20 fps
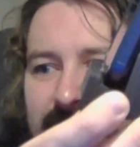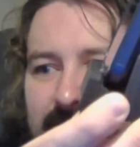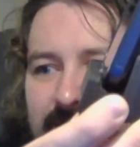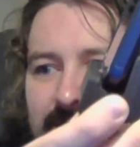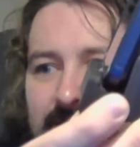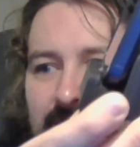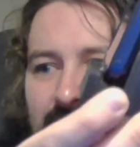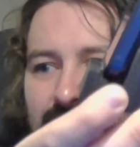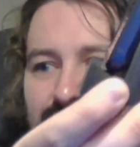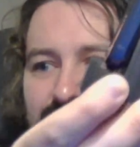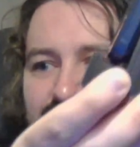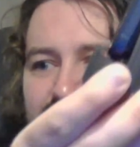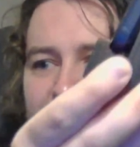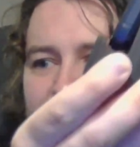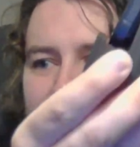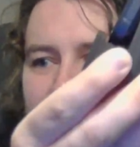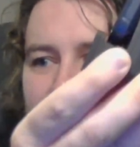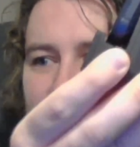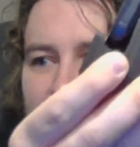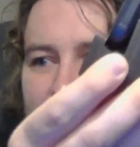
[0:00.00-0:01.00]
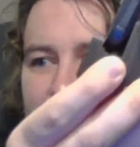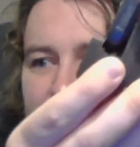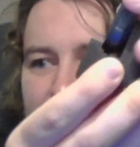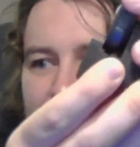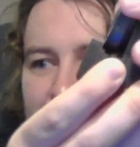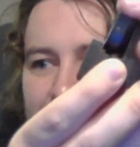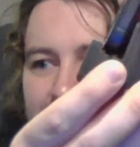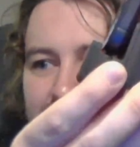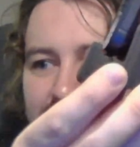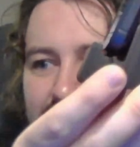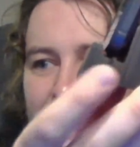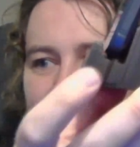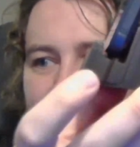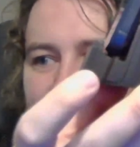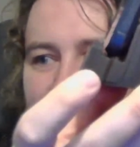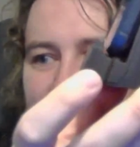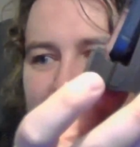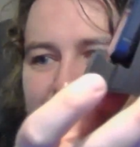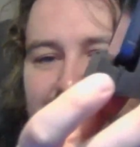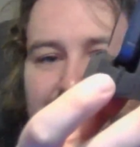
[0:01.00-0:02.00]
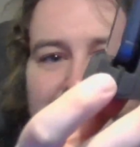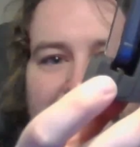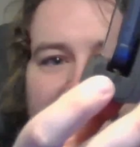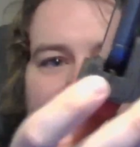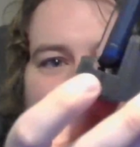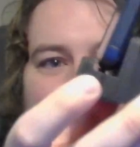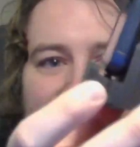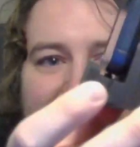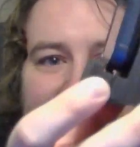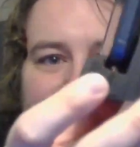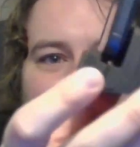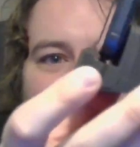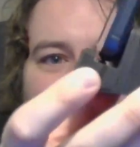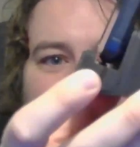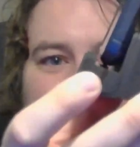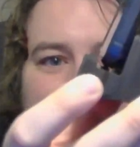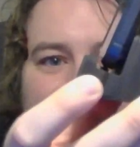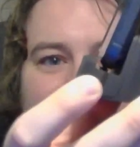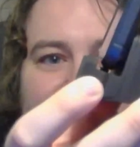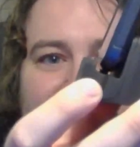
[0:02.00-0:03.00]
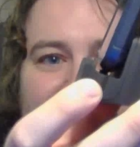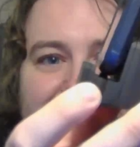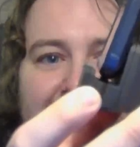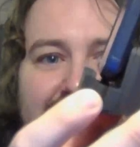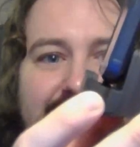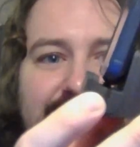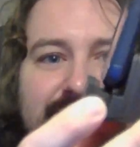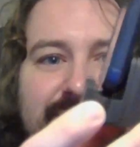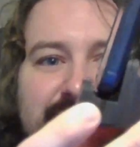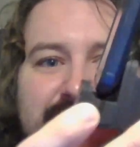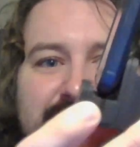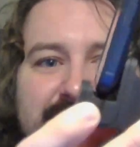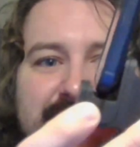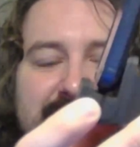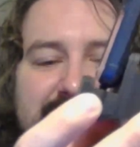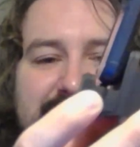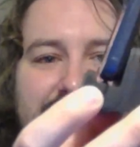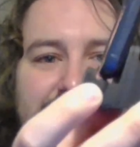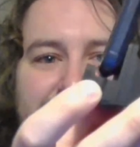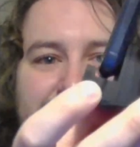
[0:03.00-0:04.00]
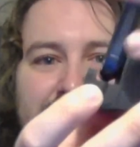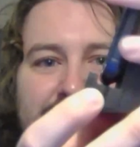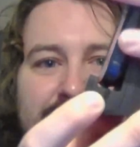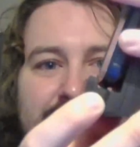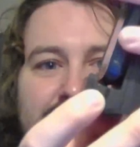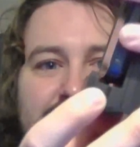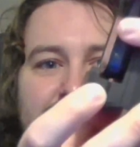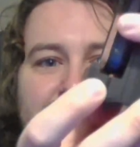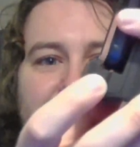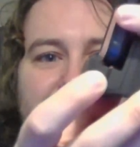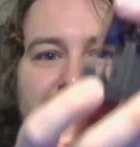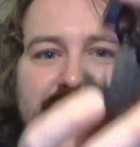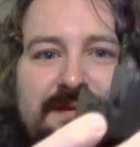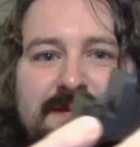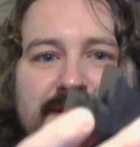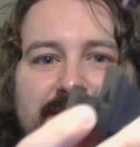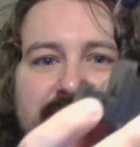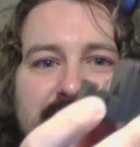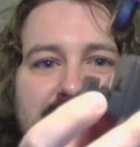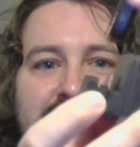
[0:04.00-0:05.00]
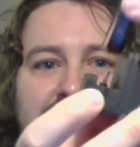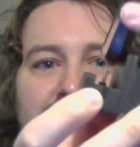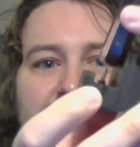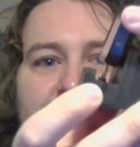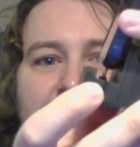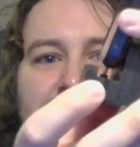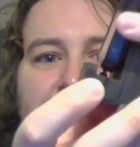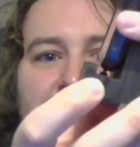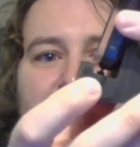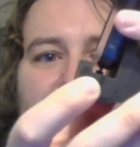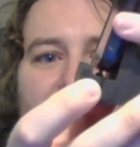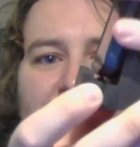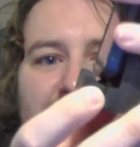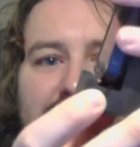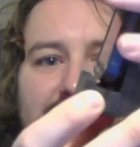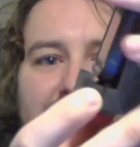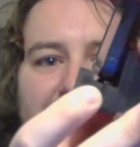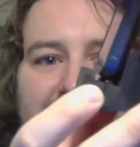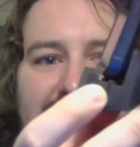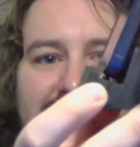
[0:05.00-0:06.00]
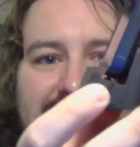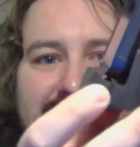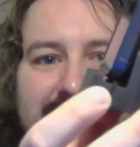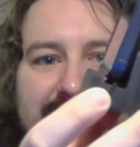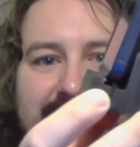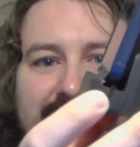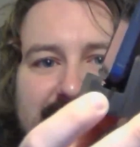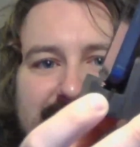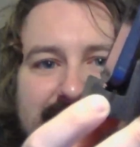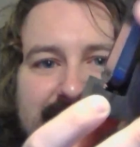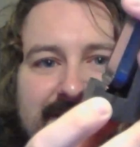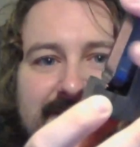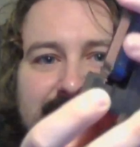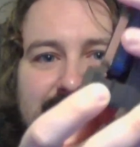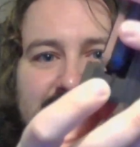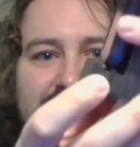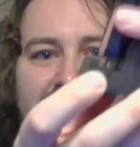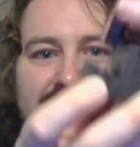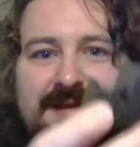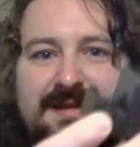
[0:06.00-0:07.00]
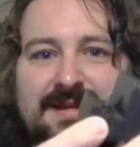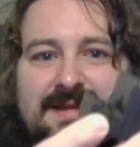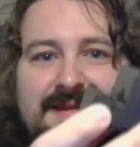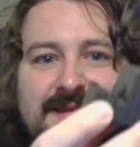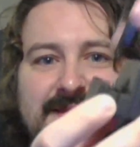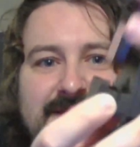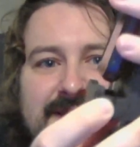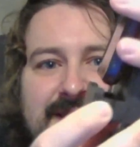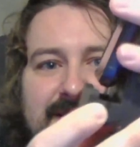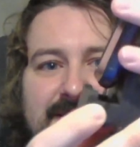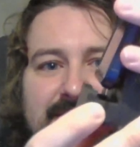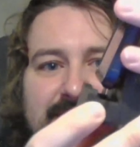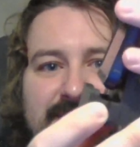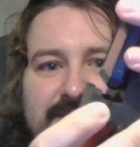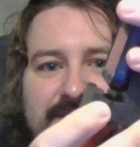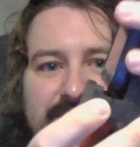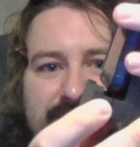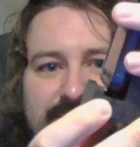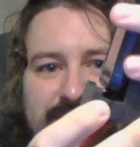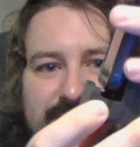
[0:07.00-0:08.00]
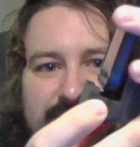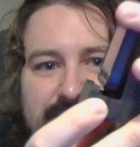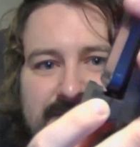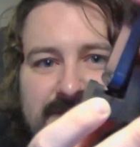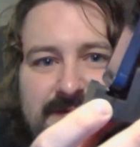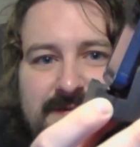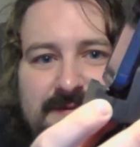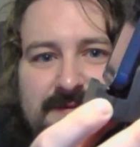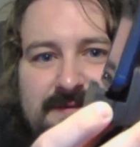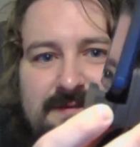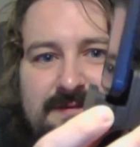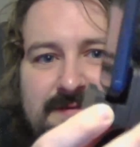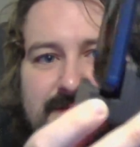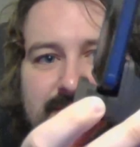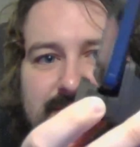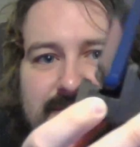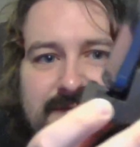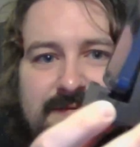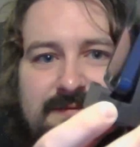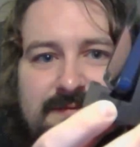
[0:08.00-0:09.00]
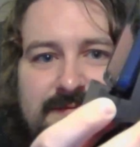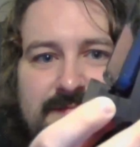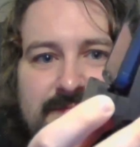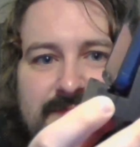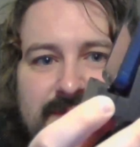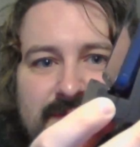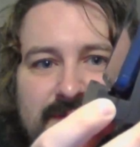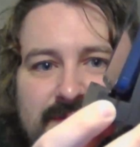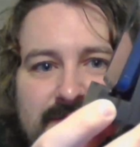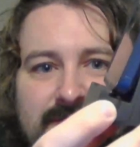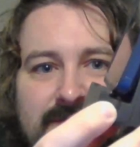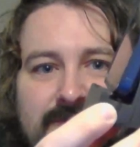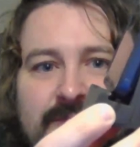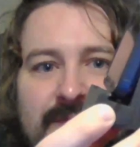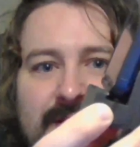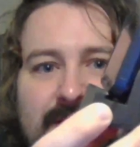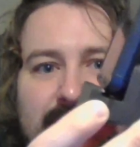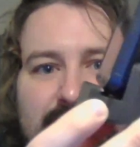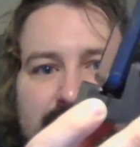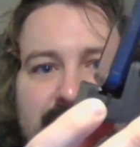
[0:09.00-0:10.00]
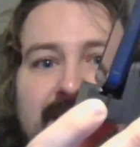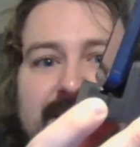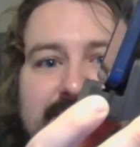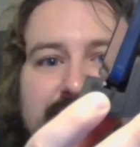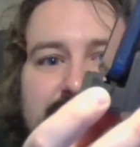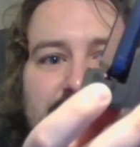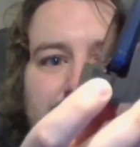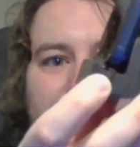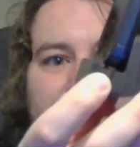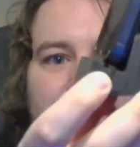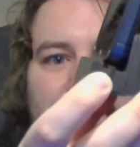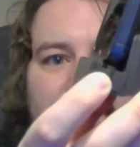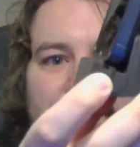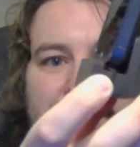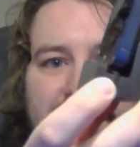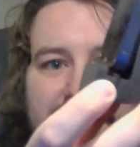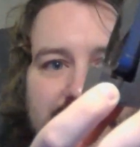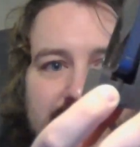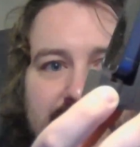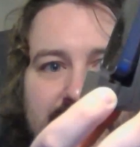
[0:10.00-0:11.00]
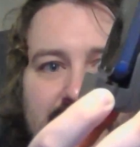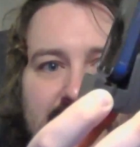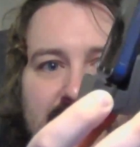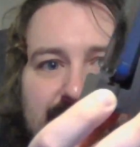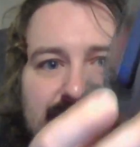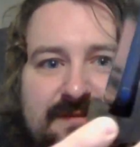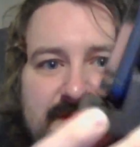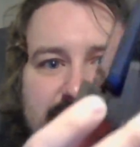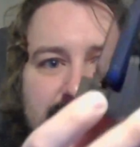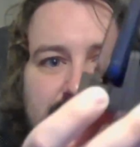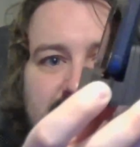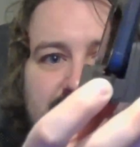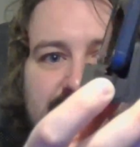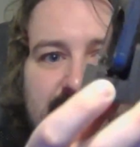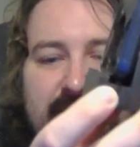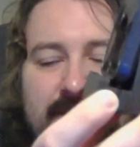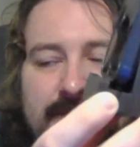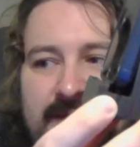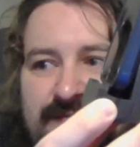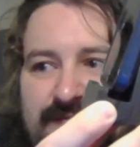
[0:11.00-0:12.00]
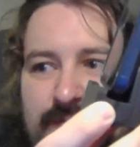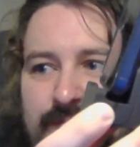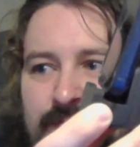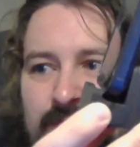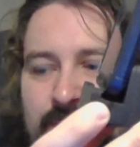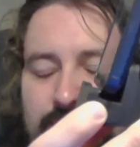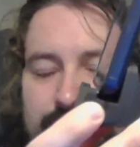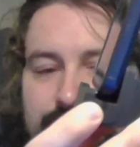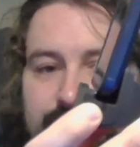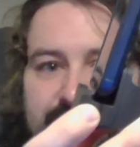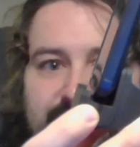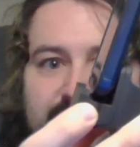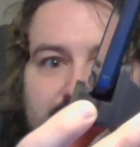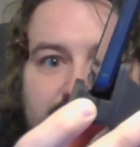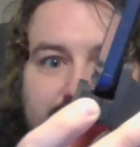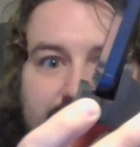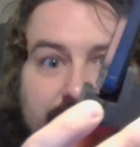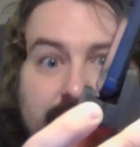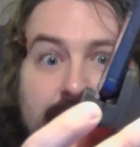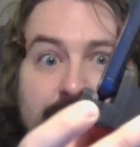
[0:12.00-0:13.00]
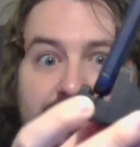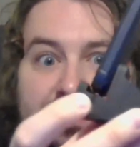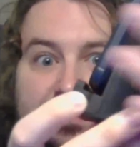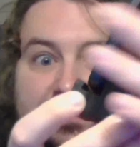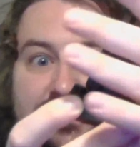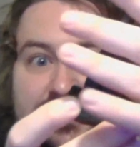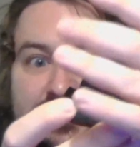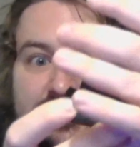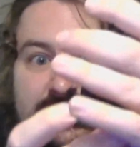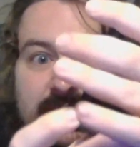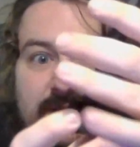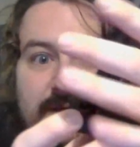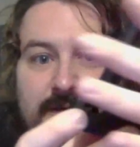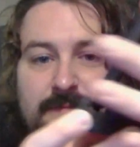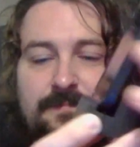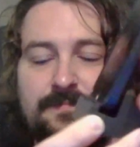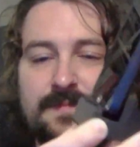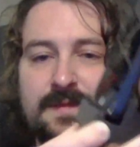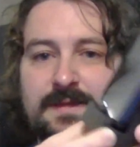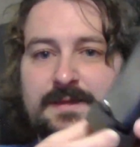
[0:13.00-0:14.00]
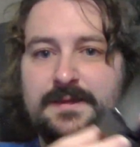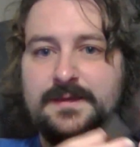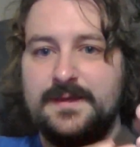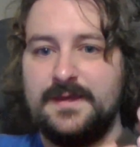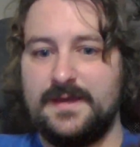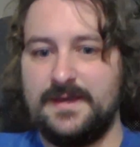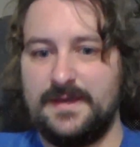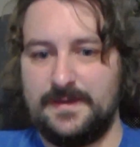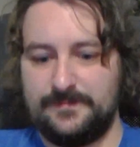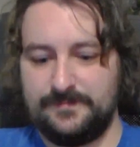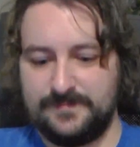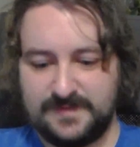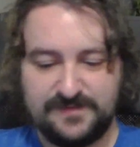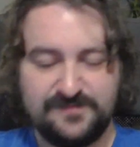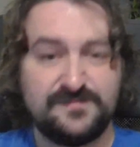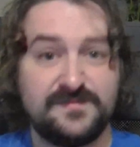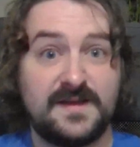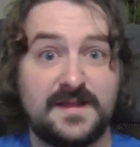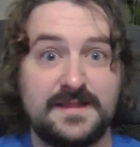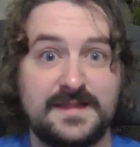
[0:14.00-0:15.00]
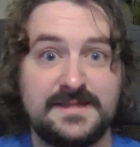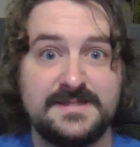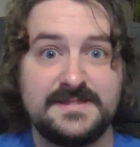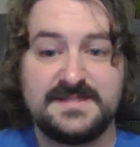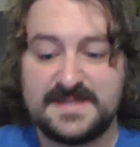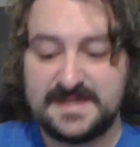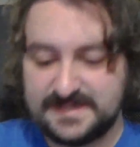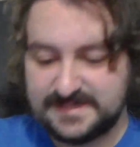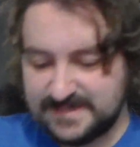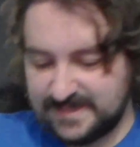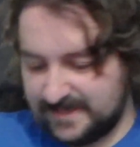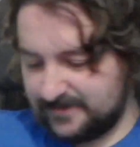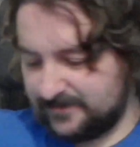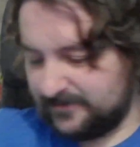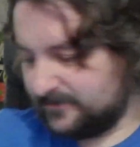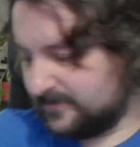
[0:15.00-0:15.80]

confident of the connection, because it kind of just sits on top. It doesn't dock nicely. It kind of does. But, well, that's not plugged in. I have to give it a bit of a push before it'll go into the slot. In fact, let's test it out